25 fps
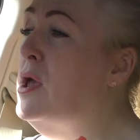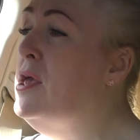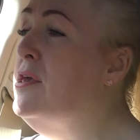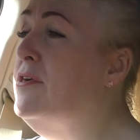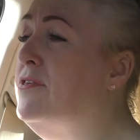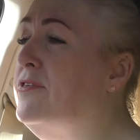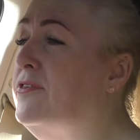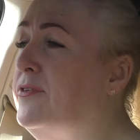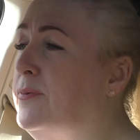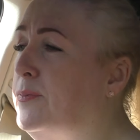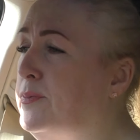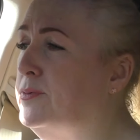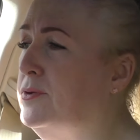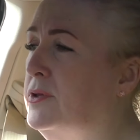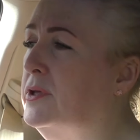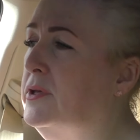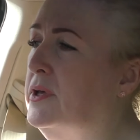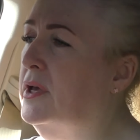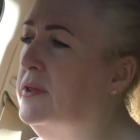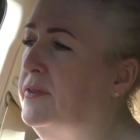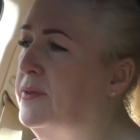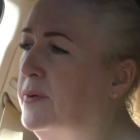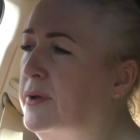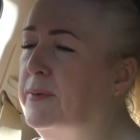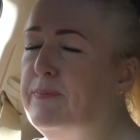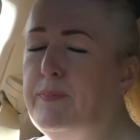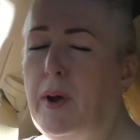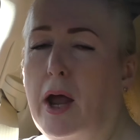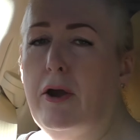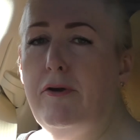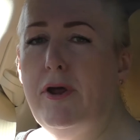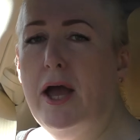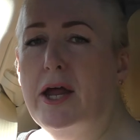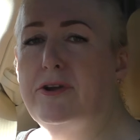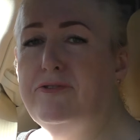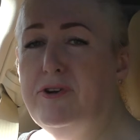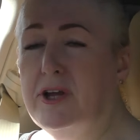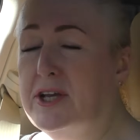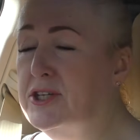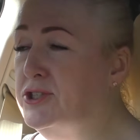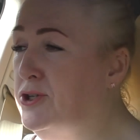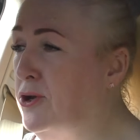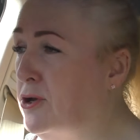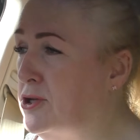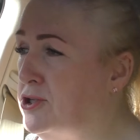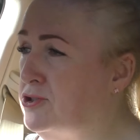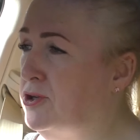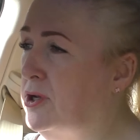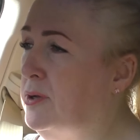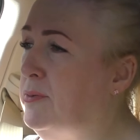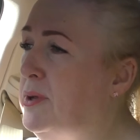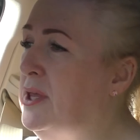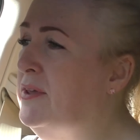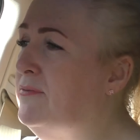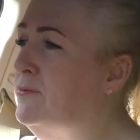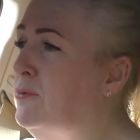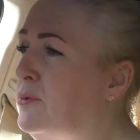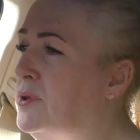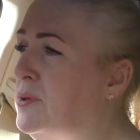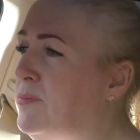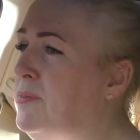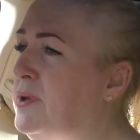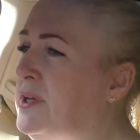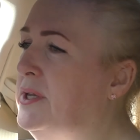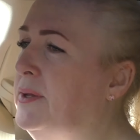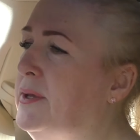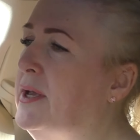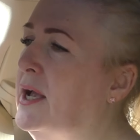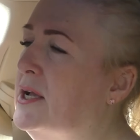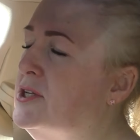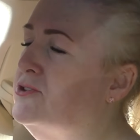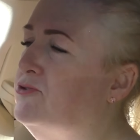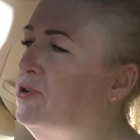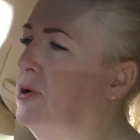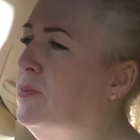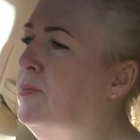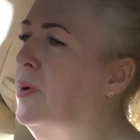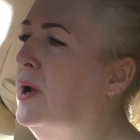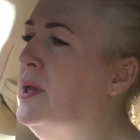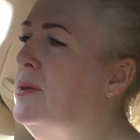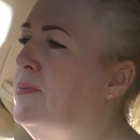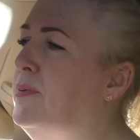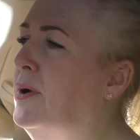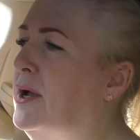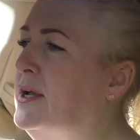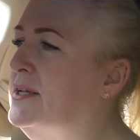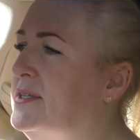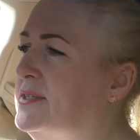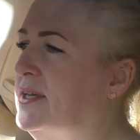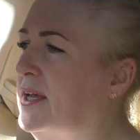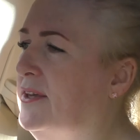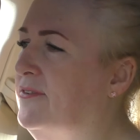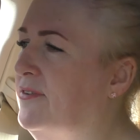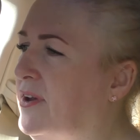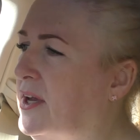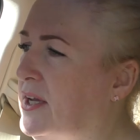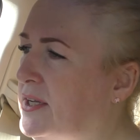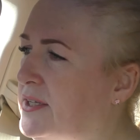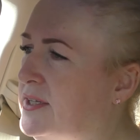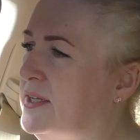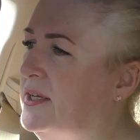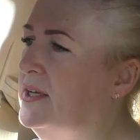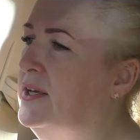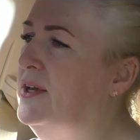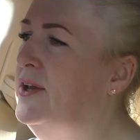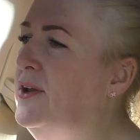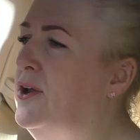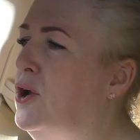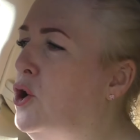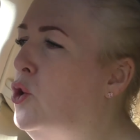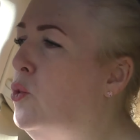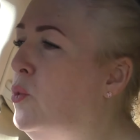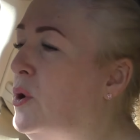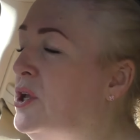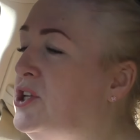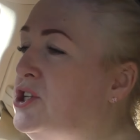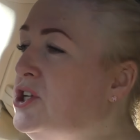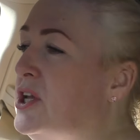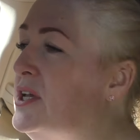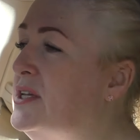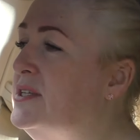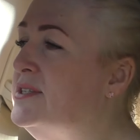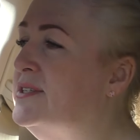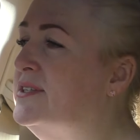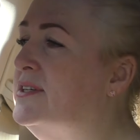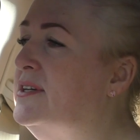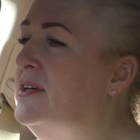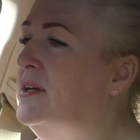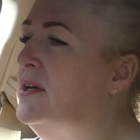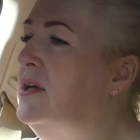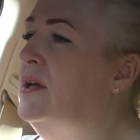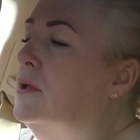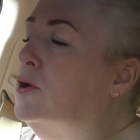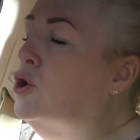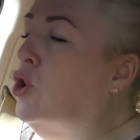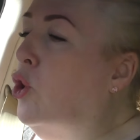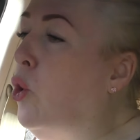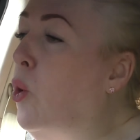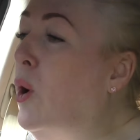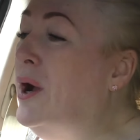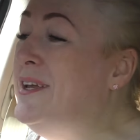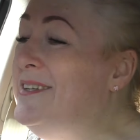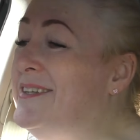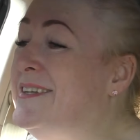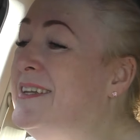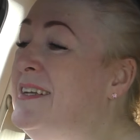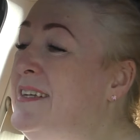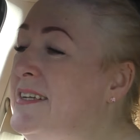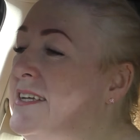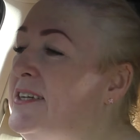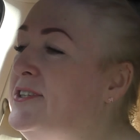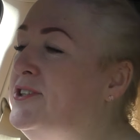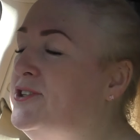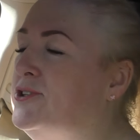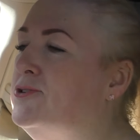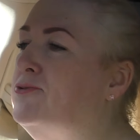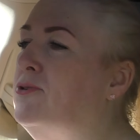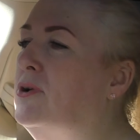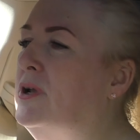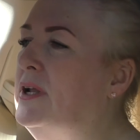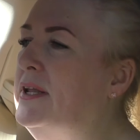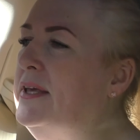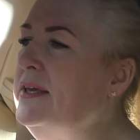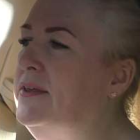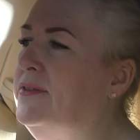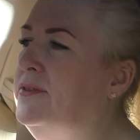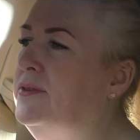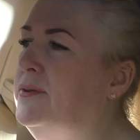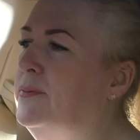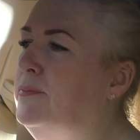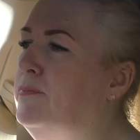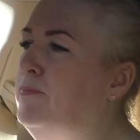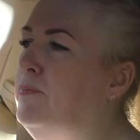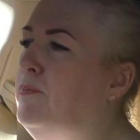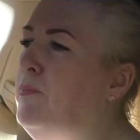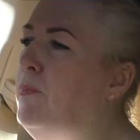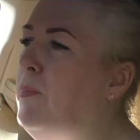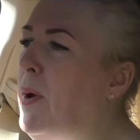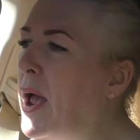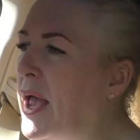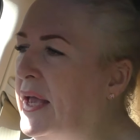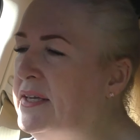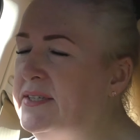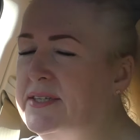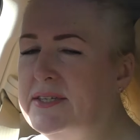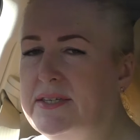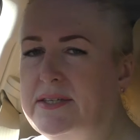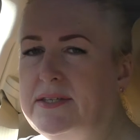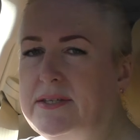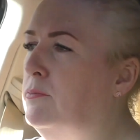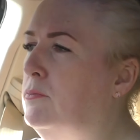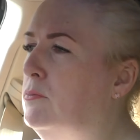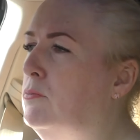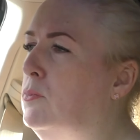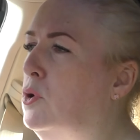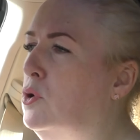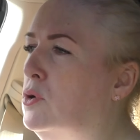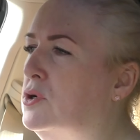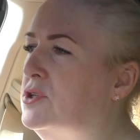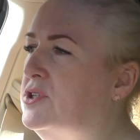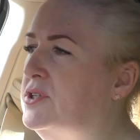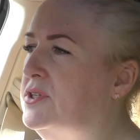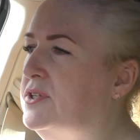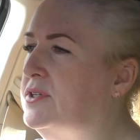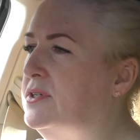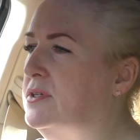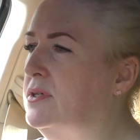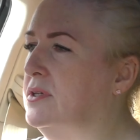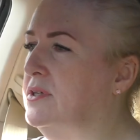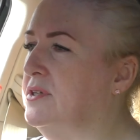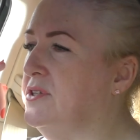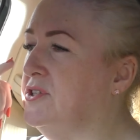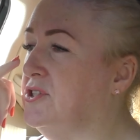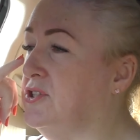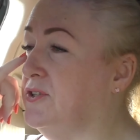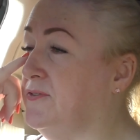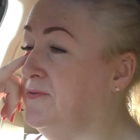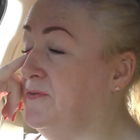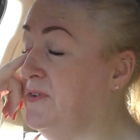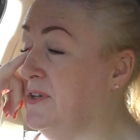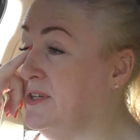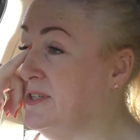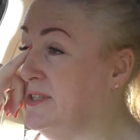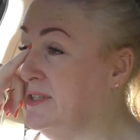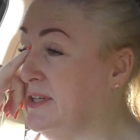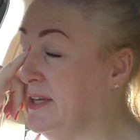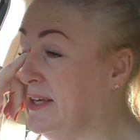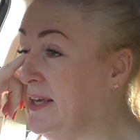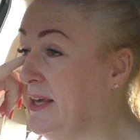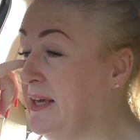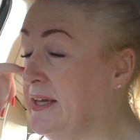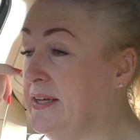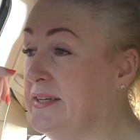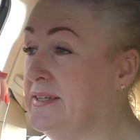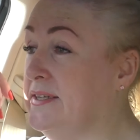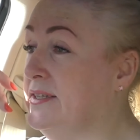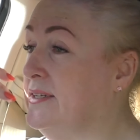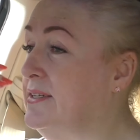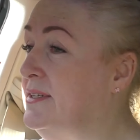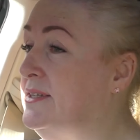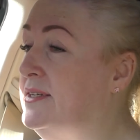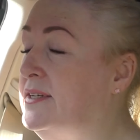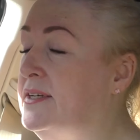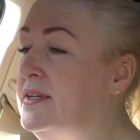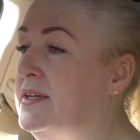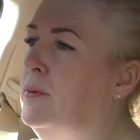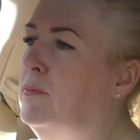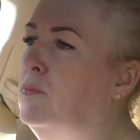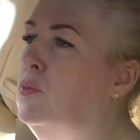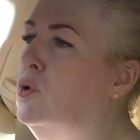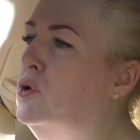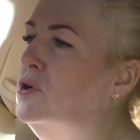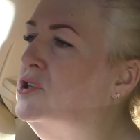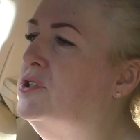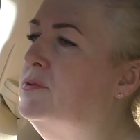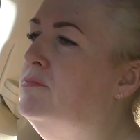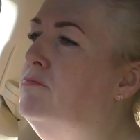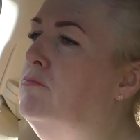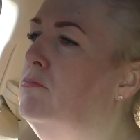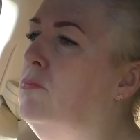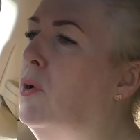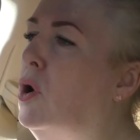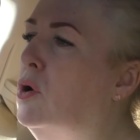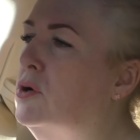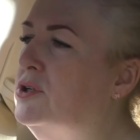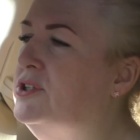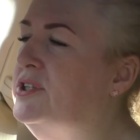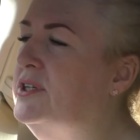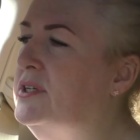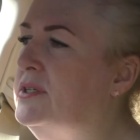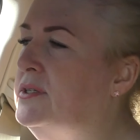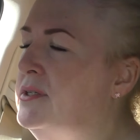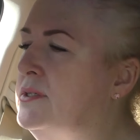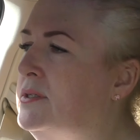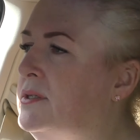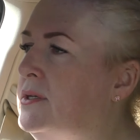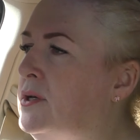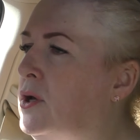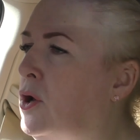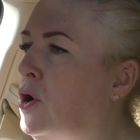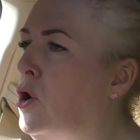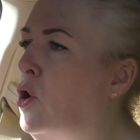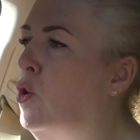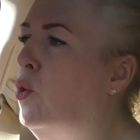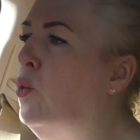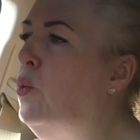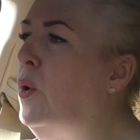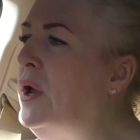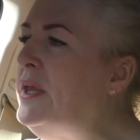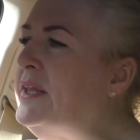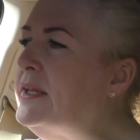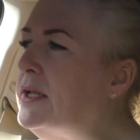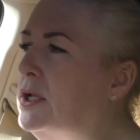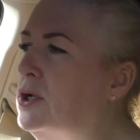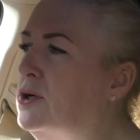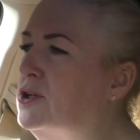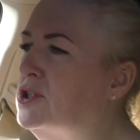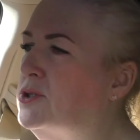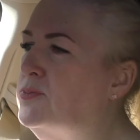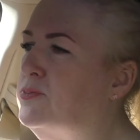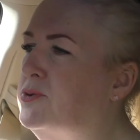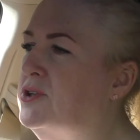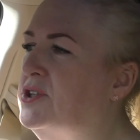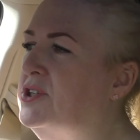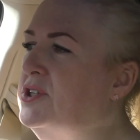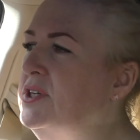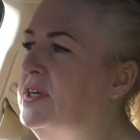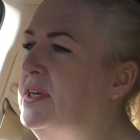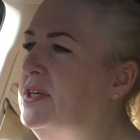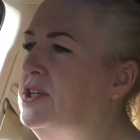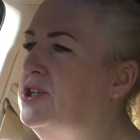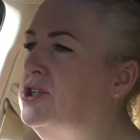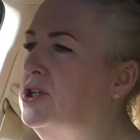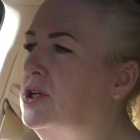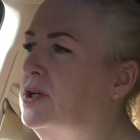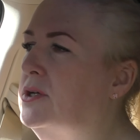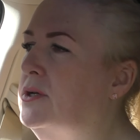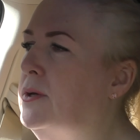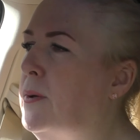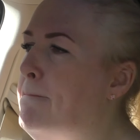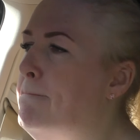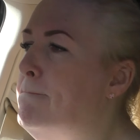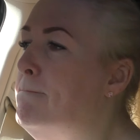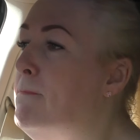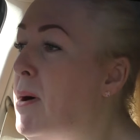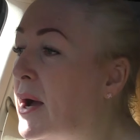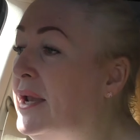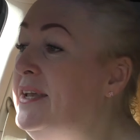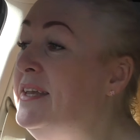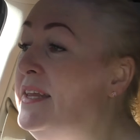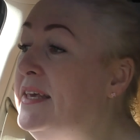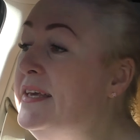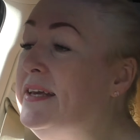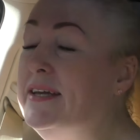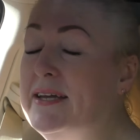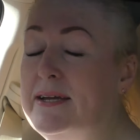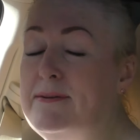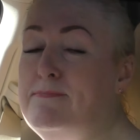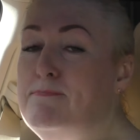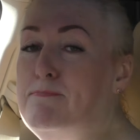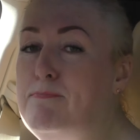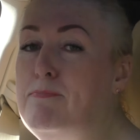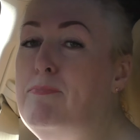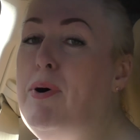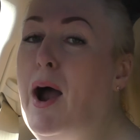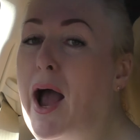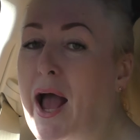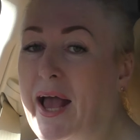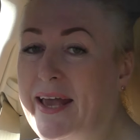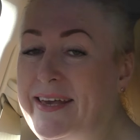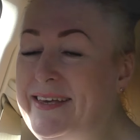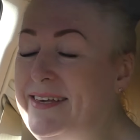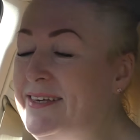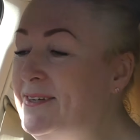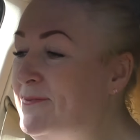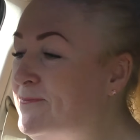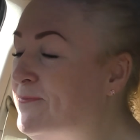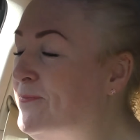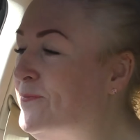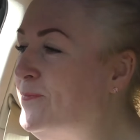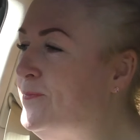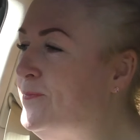with the, the bariatric surgery, even with the mini gastric bypass I've had, which is quite literally the best, most sophisticated, most modern weight loss procedure money can buy,